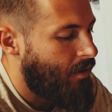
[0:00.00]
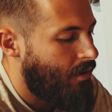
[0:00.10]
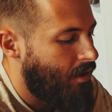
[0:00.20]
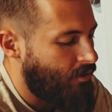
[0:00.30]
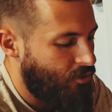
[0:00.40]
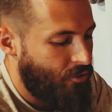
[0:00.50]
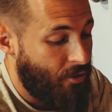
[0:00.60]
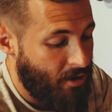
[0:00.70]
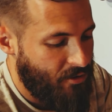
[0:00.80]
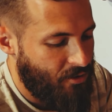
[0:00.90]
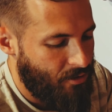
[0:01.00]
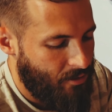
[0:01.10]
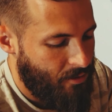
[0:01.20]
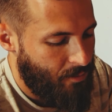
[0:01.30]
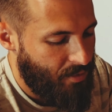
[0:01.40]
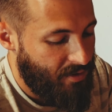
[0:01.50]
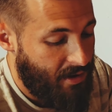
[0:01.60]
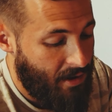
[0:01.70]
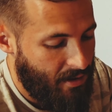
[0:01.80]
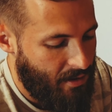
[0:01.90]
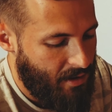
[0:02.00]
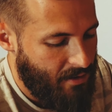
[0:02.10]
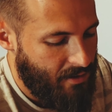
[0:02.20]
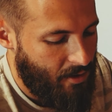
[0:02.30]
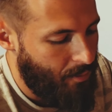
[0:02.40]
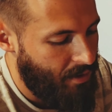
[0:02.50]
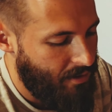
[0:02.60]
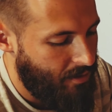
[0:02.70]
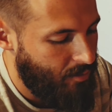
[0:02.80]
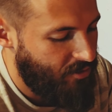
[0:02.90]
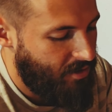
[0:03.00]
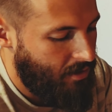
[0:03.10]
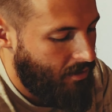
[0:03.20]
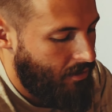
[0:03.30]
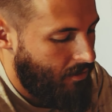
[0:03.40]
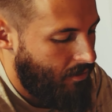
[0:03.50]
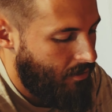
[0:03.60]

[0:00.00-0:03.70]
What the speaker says: I just tricked you and pretended like I did all my... No, I'm just kidding.